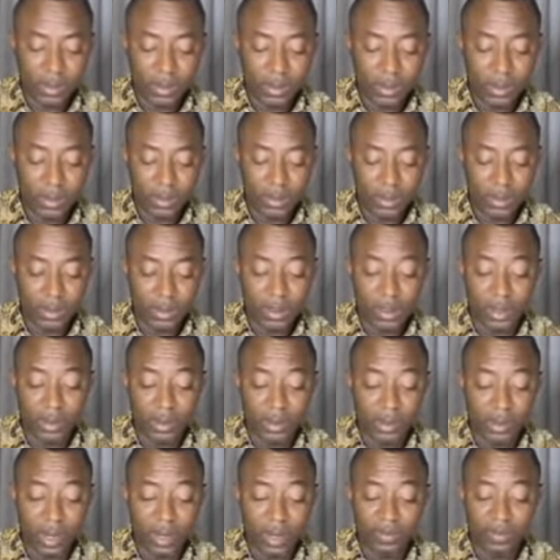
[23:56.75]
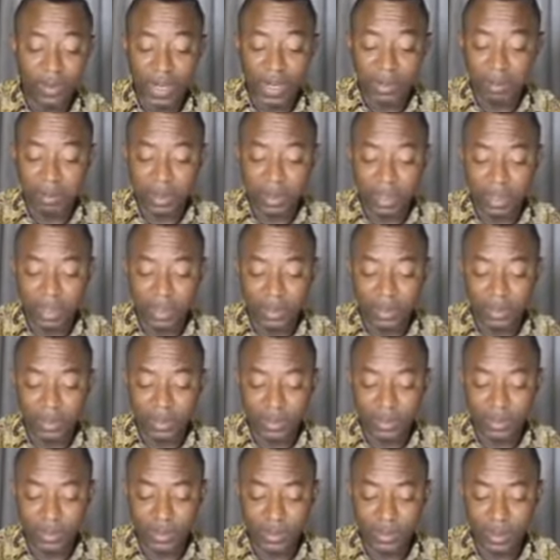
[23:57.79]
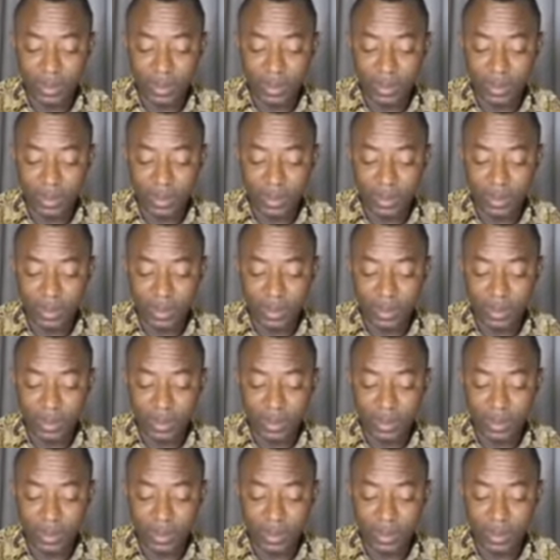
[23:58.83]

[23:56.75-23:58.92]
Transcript: So they don't want to have nightmares.